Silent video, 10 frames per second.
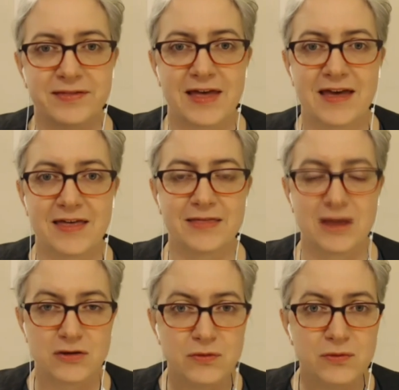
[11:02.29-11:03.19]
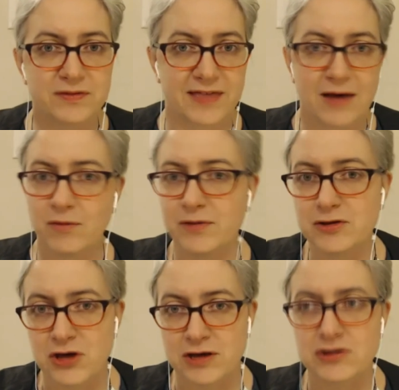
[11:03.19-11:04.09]
they they use that will be
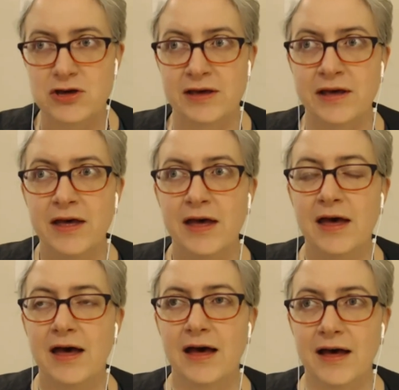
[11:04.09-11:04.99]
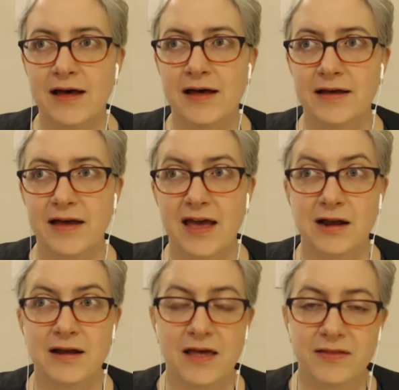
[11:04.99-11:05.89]
changing uh,
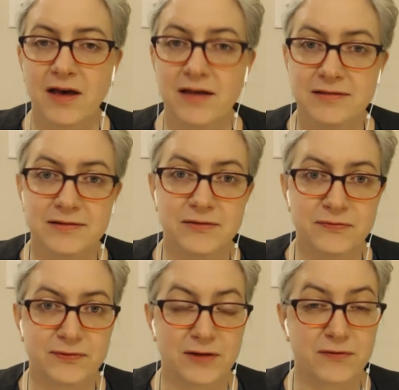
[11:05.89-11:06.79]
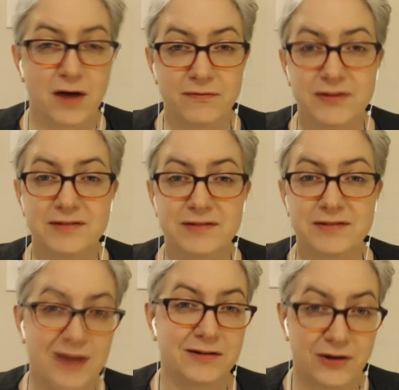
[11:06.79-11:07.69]
and and the kinds of, of conflicts and
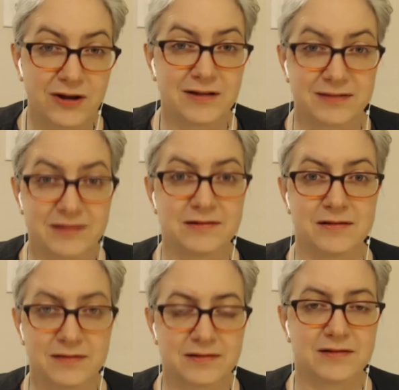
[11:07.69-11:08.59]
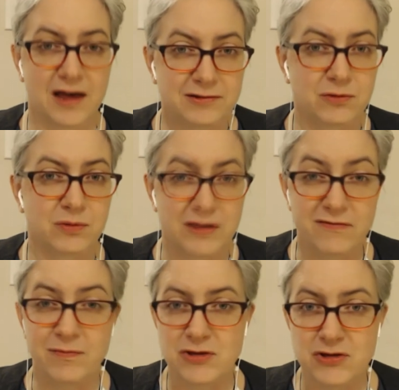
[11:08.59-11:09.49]
humanitarian assistance disaster relief
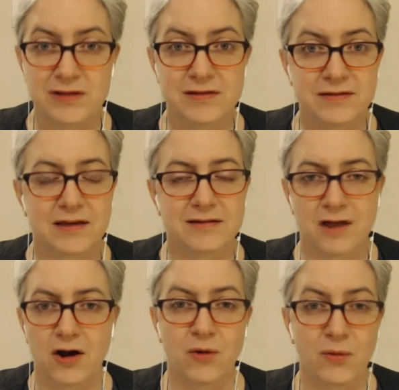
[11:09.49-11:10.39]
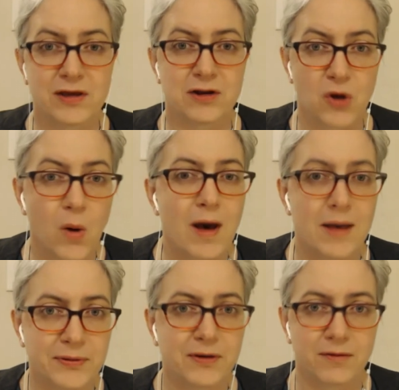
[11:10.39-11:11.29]
missions uh, are only going to go up
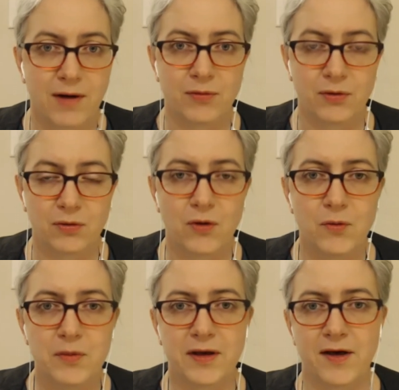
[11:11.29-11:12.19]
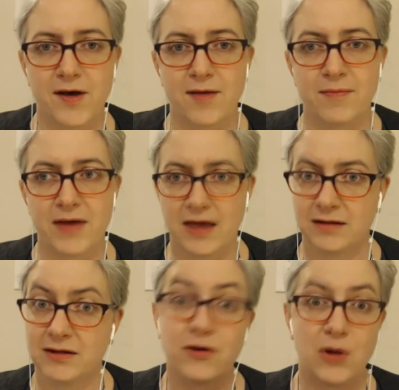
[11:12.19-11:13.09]
around the globe um,
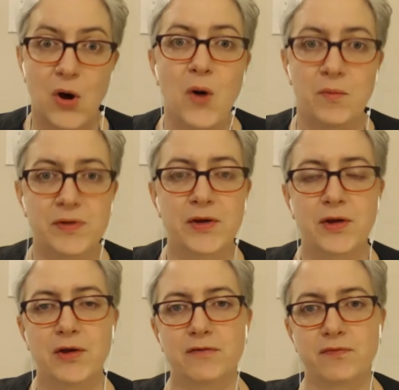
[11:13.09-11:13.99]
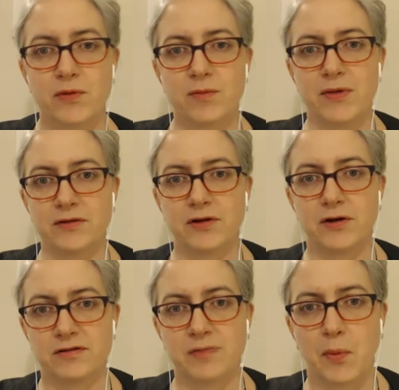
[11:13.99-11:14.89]
and here at home for the military
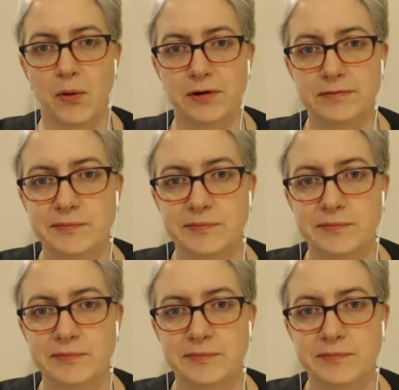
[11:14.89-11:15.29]
to support